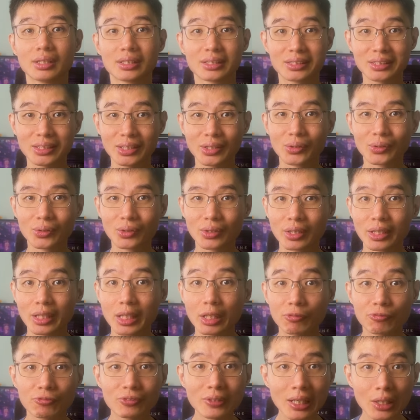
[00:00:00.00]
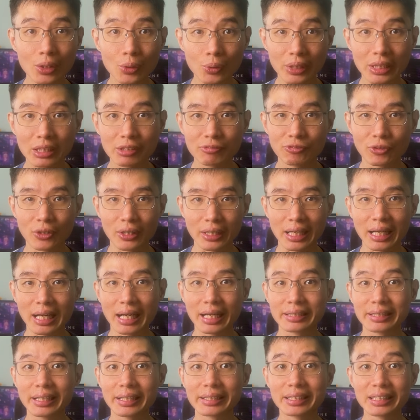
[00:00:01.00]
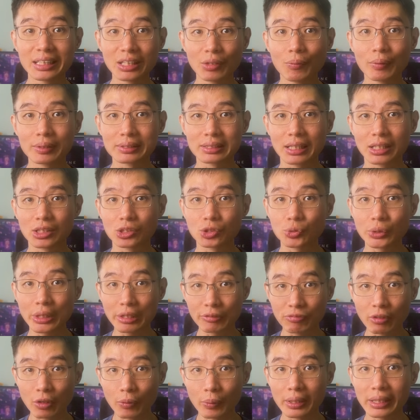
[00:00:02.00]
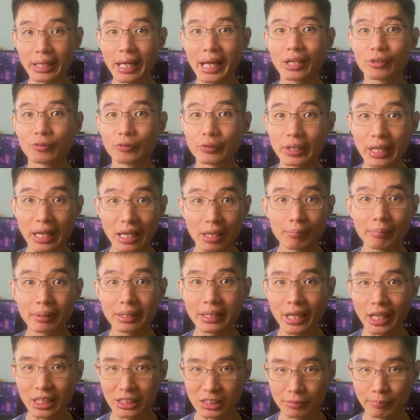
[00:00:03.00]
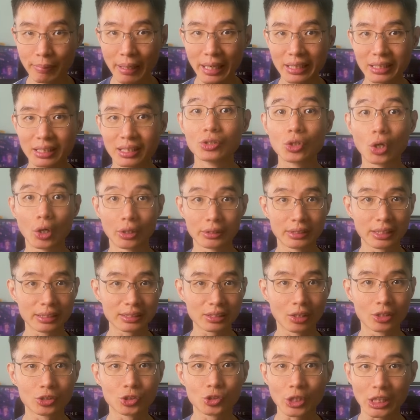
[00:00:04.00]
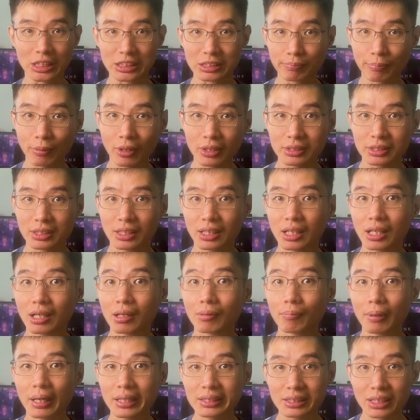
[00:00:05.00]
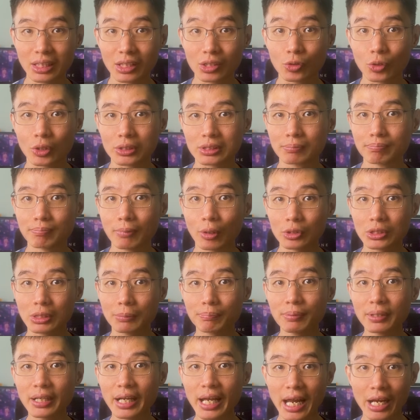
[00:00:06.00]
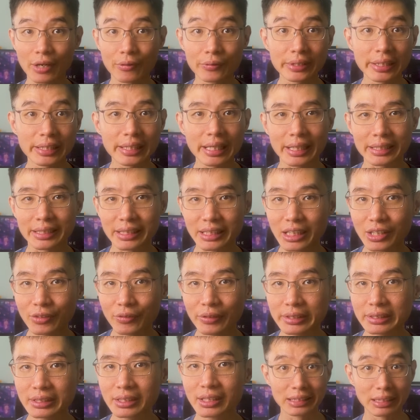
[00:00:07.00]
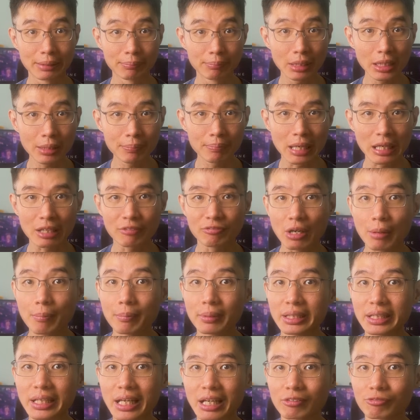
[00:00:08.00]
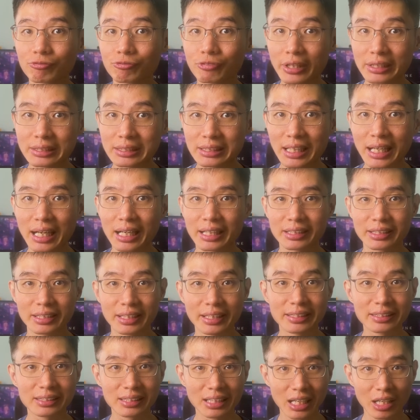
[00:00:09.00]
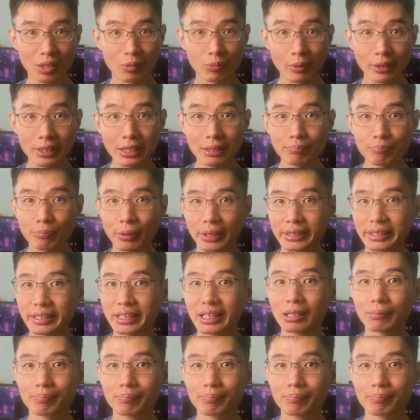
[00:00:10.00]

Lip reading: Still, if you are looking for a card that delivers straightforward and reliable cashback, not just on transport, but across multiple everyday categories, the Maybank Family and Friends card is a very practical